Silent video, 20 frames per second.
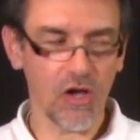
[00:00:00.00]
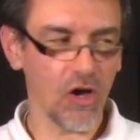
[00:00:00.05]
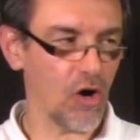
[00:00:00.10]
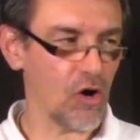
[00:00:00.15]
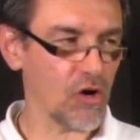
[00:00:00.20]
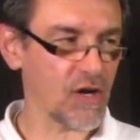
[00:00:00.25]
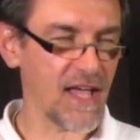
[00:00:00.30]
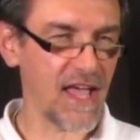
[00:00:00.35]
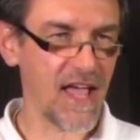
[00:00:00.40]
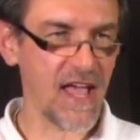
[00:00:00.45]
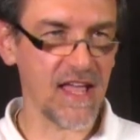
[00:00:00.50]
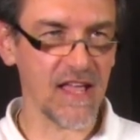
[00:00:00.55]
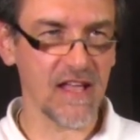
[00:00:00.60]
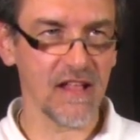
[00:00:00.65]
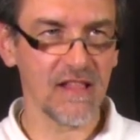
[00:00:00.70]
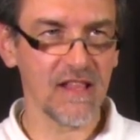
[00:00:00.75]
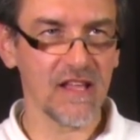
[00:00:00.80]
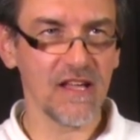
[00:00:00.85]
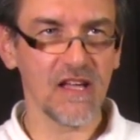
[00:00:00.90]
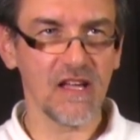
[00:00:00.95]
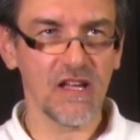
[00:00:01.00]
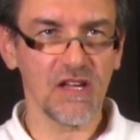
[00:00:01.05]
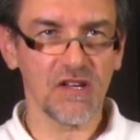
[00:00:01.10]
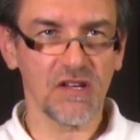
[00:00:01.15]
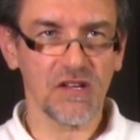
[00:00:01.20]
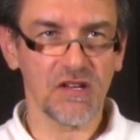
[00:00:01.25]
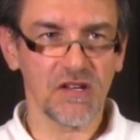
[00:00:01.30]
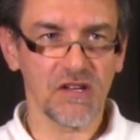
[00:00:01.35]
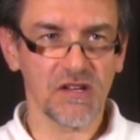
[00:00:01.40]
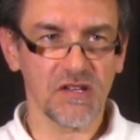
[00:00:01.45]
Okay,
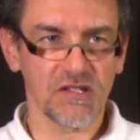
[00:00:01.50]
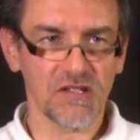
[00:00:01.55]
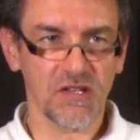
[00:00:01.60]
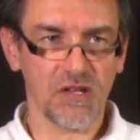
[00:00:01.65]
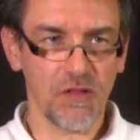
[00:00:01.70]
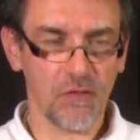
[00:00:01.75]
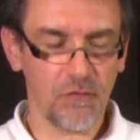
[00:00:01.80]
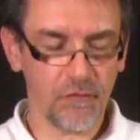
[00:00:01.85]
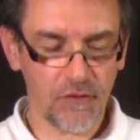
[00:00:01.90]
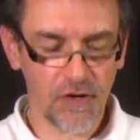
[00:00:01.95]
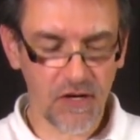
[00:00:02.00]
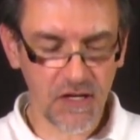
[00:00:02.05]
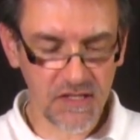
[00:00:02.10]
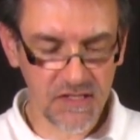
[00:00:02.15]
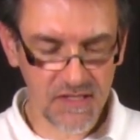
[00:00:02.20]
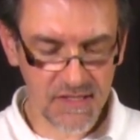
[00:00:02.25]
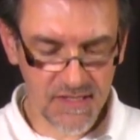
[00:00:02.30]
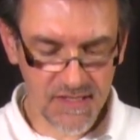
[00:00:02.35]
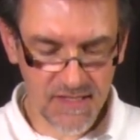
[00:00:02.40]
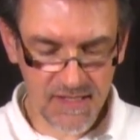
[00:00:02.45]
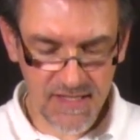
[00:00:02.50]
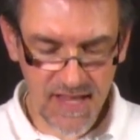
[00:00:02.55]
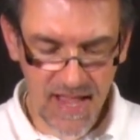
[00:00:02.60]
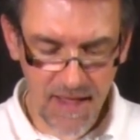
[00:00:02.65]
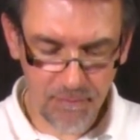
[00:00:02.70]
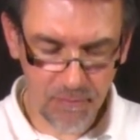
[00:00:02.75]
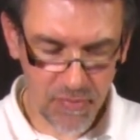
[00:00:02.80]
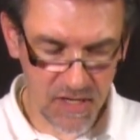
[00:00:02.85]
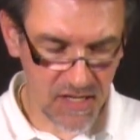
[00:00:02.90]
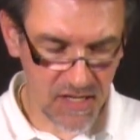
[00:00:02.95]
so the first step